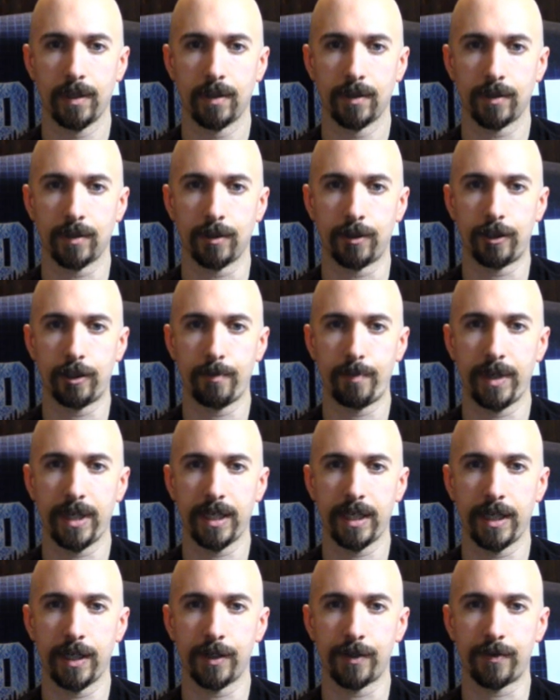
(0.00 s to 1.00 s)
So shipping
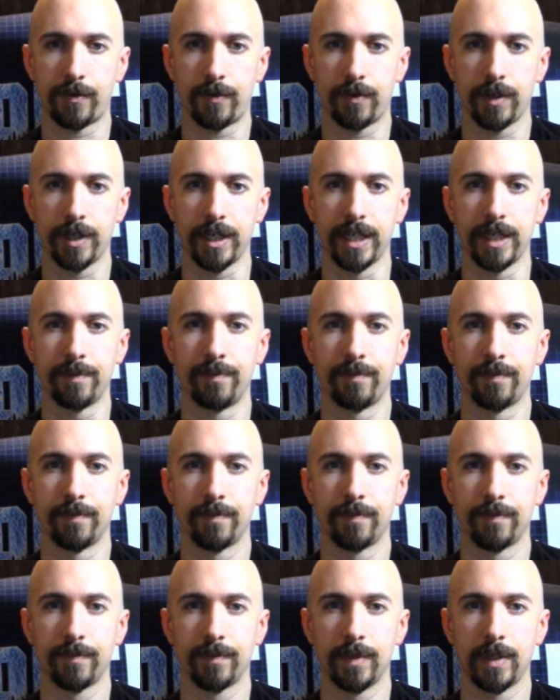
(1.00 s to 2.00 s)
is free.
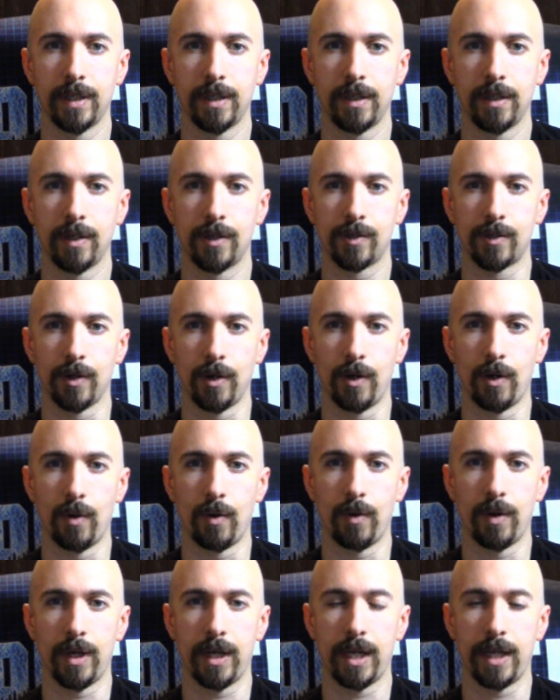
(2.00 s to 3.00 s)

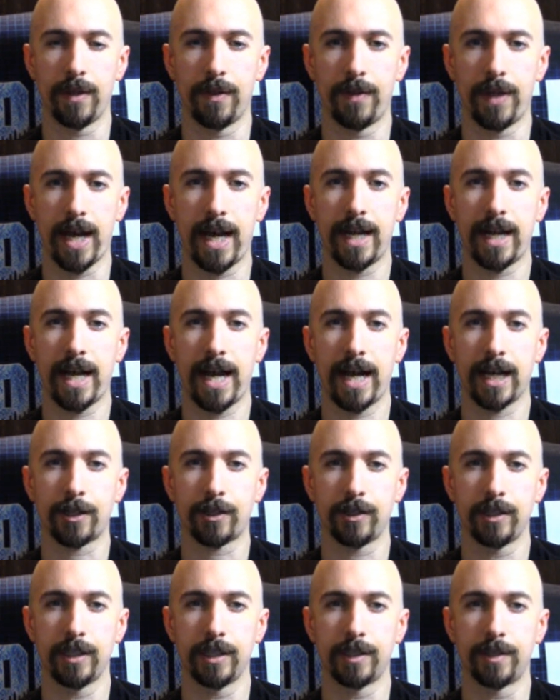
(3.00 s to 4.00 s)
So that
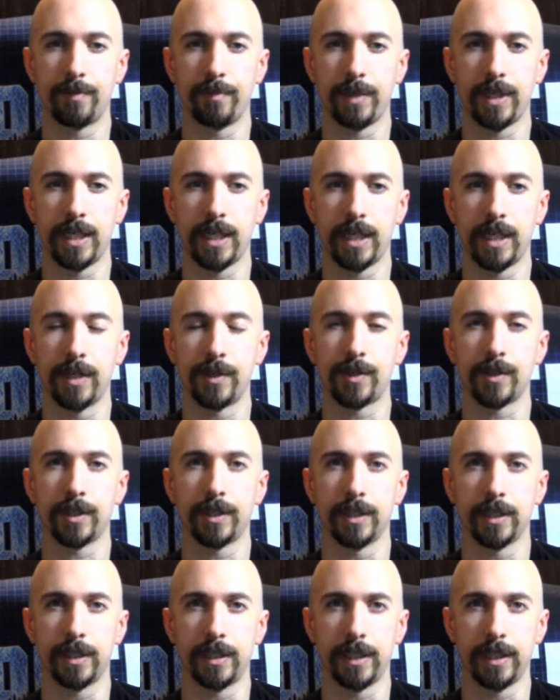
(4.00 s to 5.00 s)
actually, to me, is a
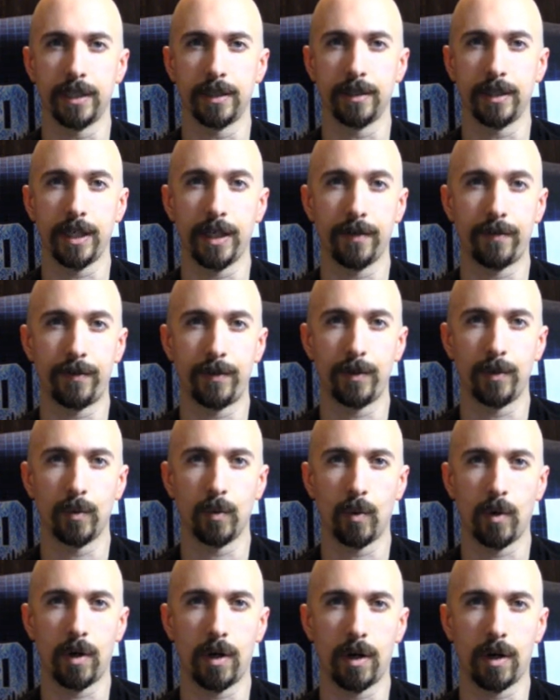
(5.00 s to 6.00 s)
good deal if
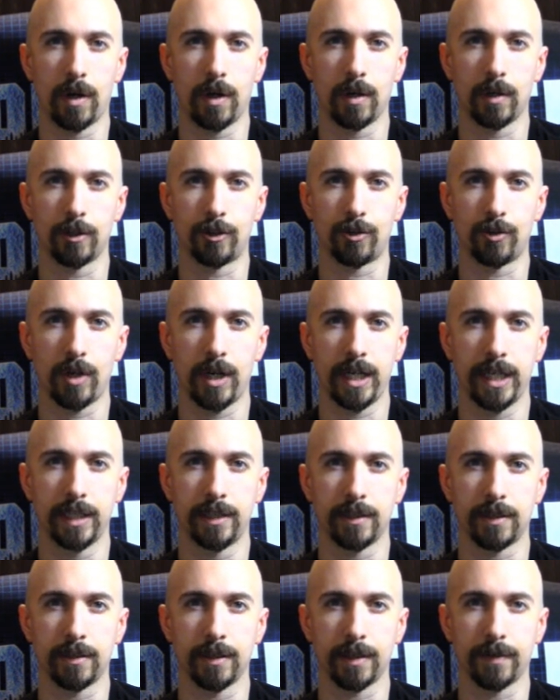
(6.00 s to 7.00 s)
you are trying
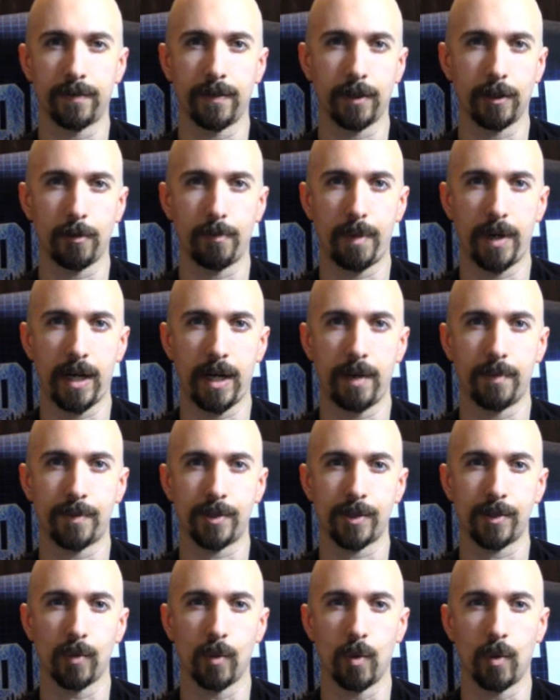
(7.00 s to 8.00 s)
to collect Funko
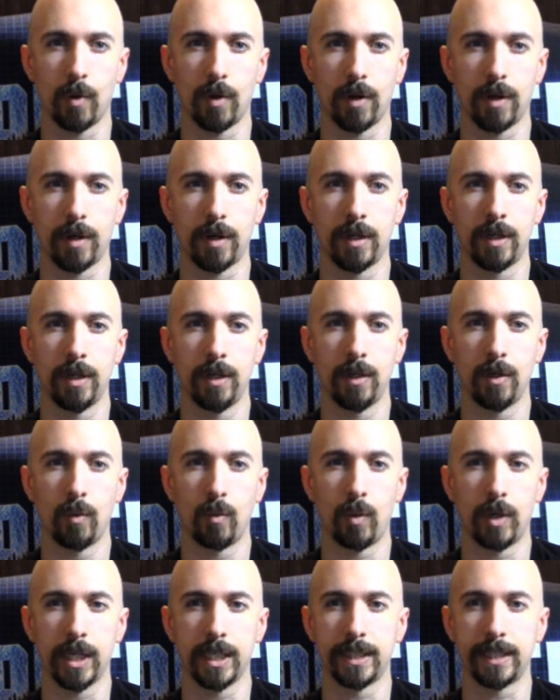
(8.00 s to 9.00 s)
Pops or
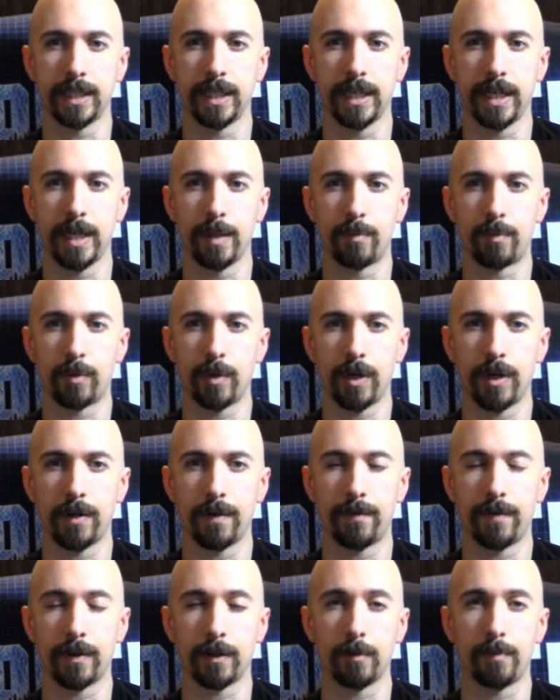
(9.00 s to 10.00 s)
wanting to get a Predator
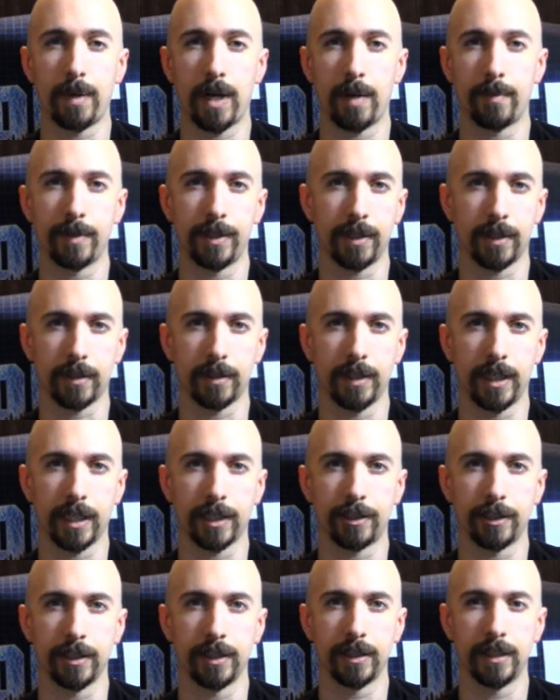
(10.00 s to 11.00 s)
Funko Pop in your
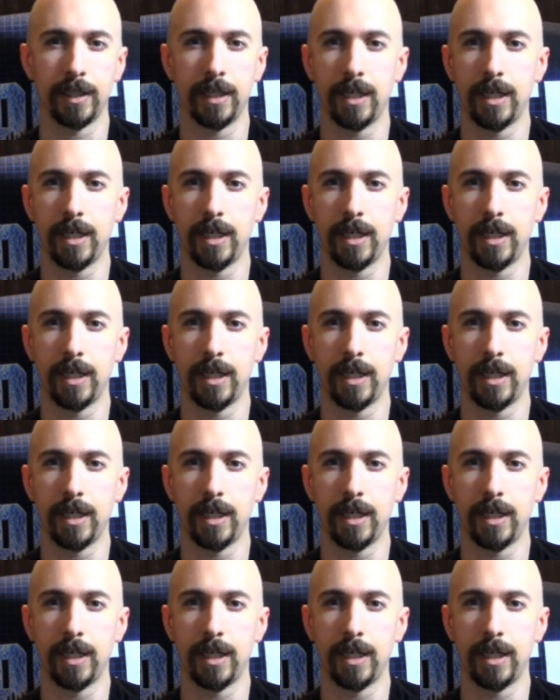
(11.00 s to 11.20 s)
collection.